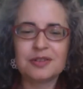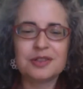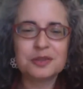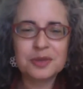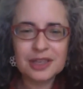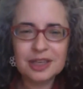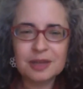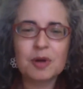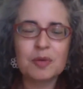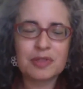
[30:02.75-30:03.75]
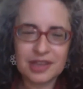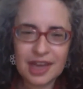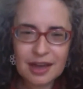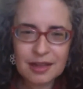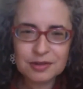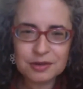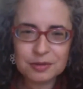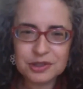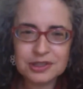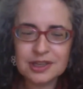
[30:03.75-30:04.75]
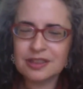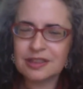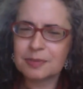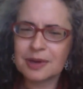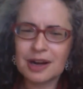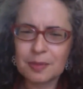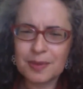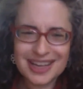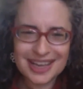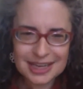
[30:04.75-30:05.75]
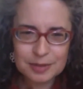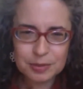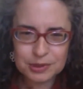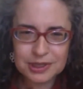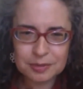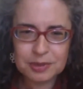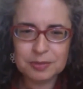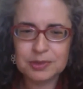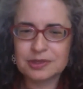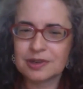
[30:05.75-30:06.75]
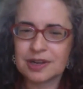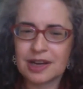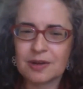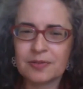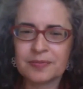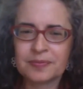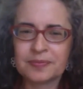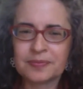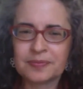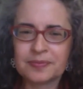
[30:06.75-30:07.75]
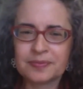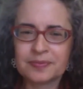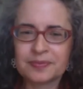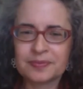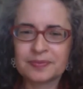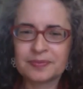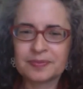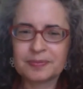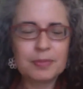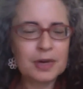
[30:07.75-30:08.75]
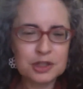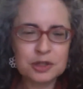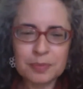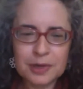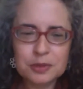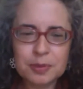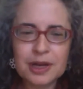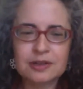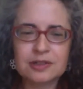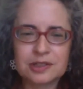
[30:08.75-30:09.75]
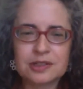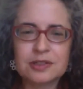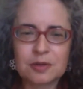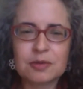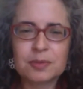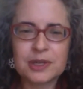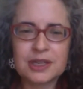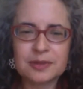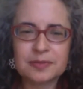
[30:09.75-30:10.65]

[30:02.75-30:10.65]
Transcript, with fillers: than doing hemo with a catheter, which is, I think, about 80% of people start now. Much, much better to start with PD.